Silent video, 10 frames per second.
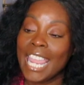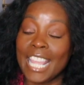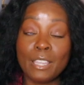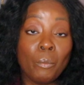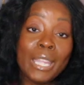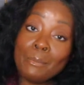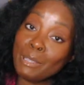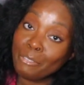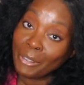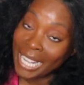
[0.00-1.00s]
And then we could
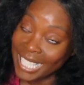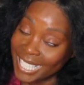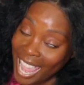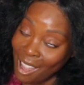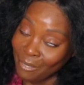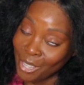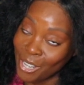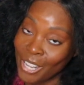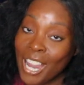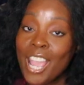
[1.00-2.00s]
be friends
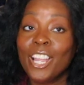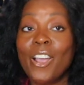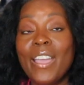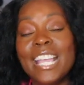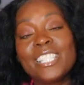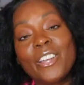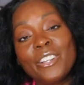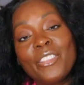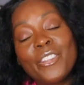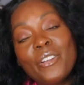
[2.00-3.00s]
after. Go ahead, turn
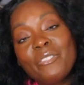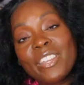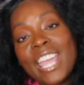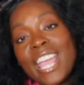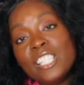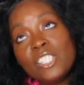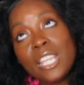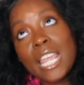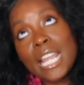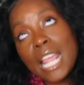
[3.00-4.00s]
on the notification.